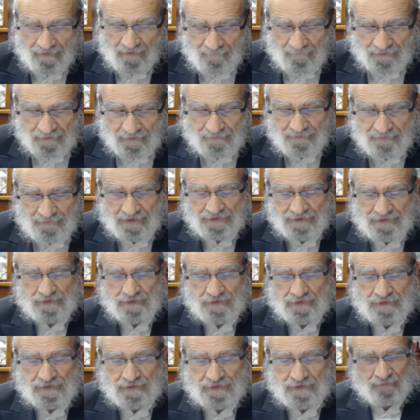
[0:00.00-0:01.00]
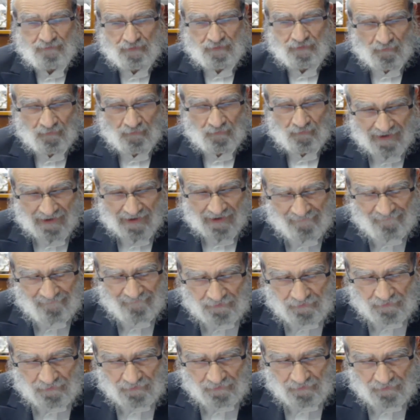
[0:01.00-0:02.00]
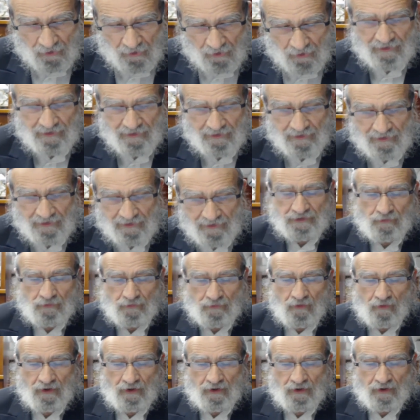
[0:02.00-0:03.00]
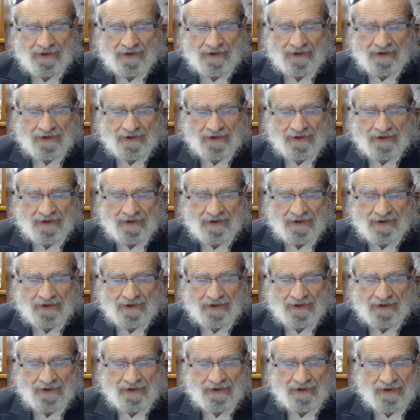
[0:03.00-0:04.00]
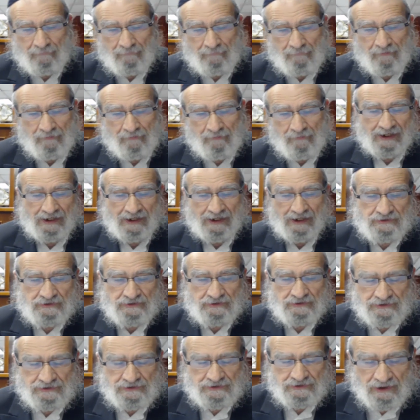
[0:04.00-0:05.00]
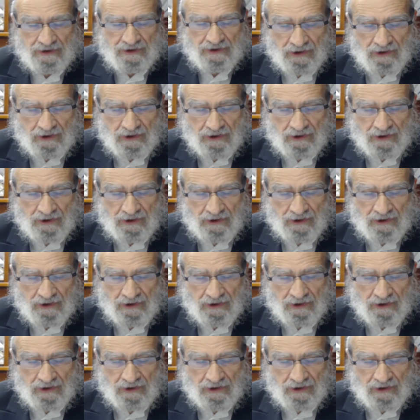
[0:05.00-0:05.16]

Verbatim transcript: Which means to, to delve into chokhmah in all its ramifications.